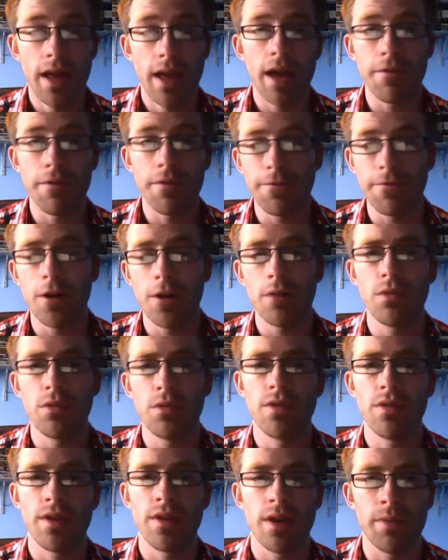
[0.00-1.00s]
and far
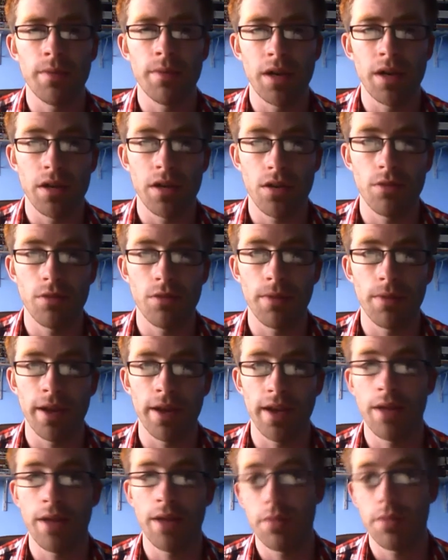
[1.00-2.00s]
more viable in a
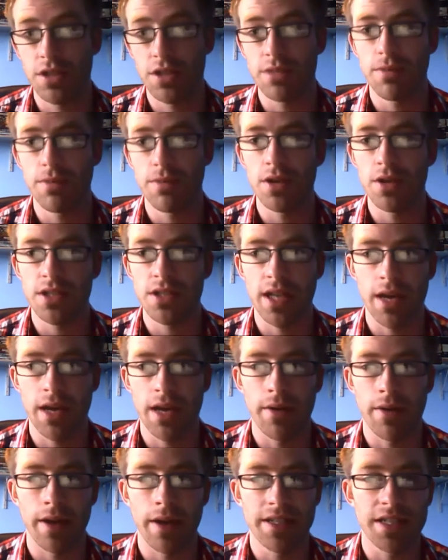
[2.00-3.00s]
two-player game, which is personally
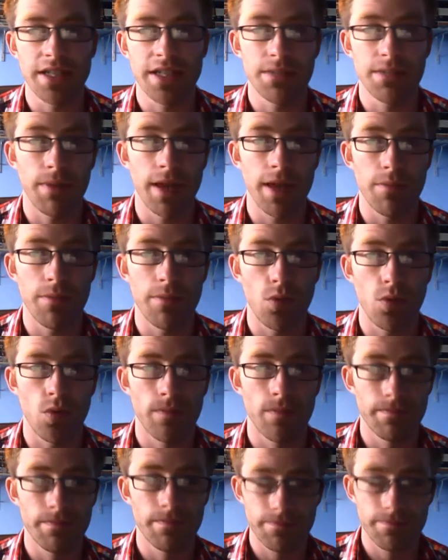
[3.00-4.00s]
how I tend to play more.